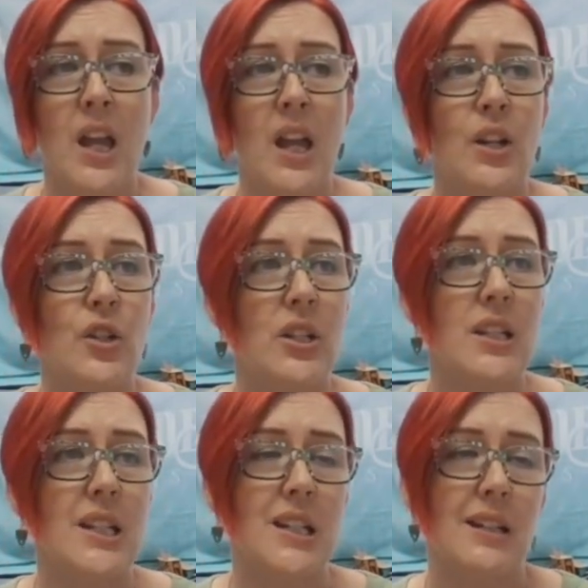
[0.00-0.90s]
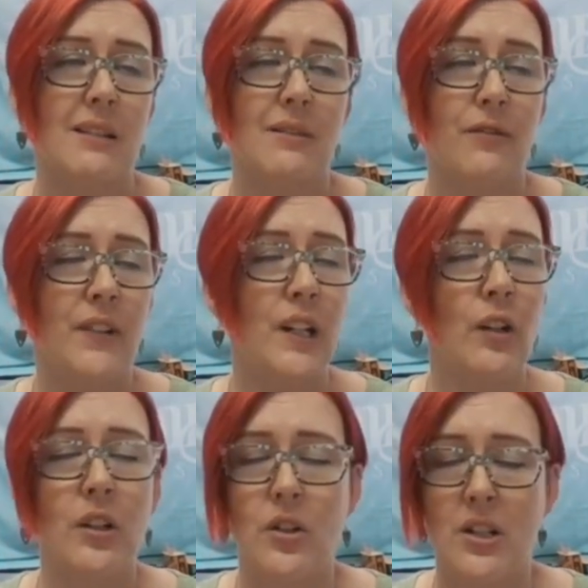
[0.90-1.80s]
just
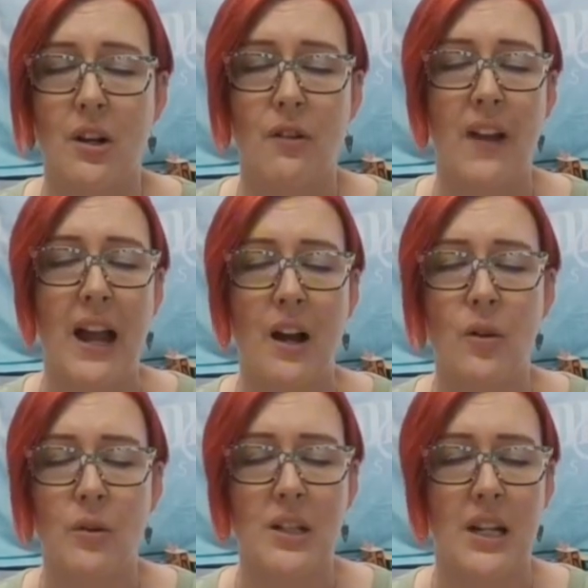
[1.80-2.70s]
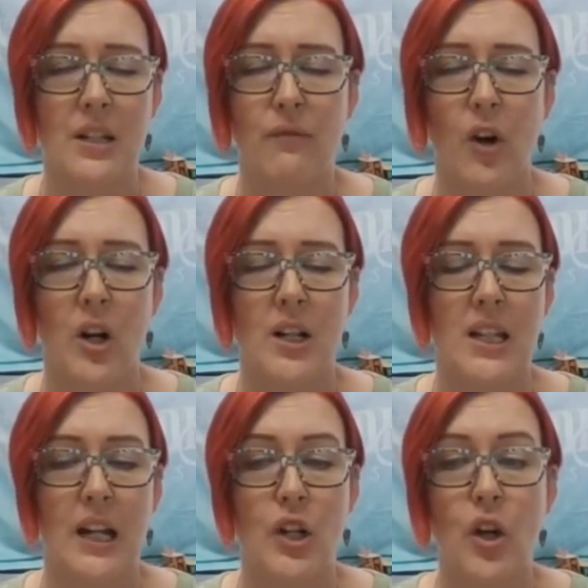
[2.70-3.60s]
figuring yourself out as far as
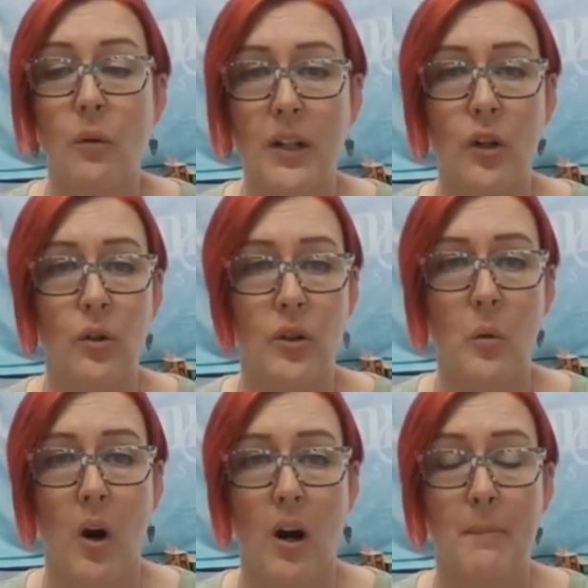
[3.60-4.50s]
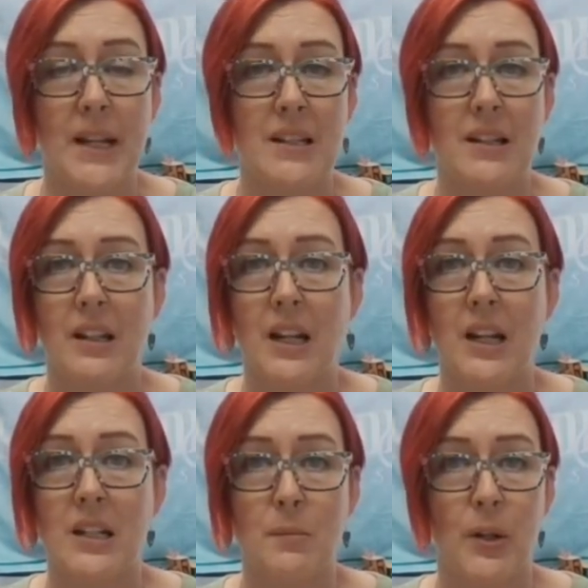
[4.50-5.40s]
like knowing who you are
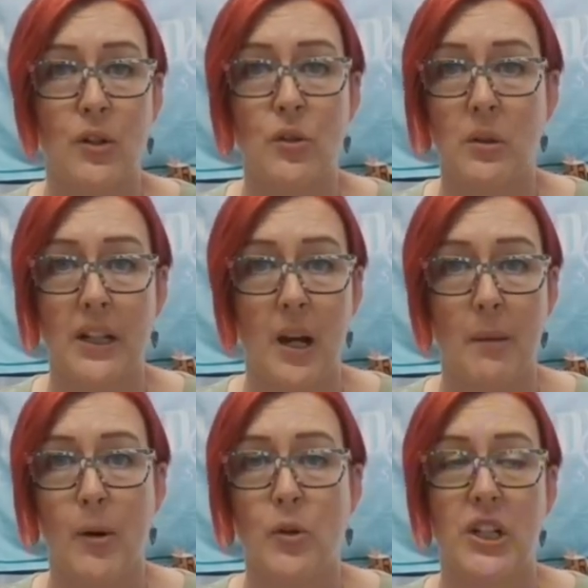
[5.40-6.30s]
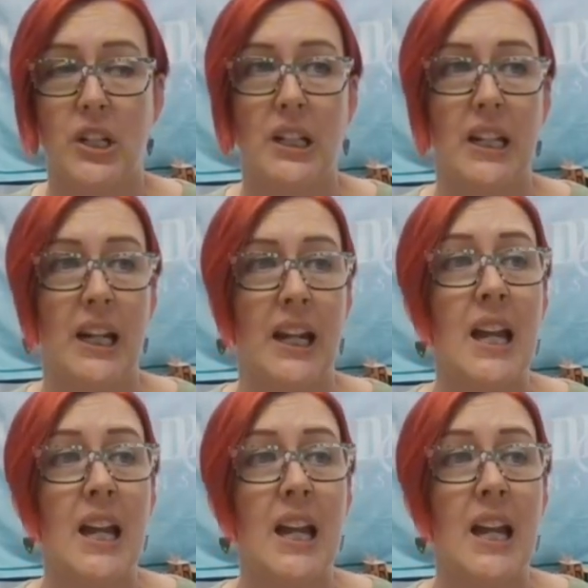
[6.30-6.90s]
mentally, spiritually, emotionally,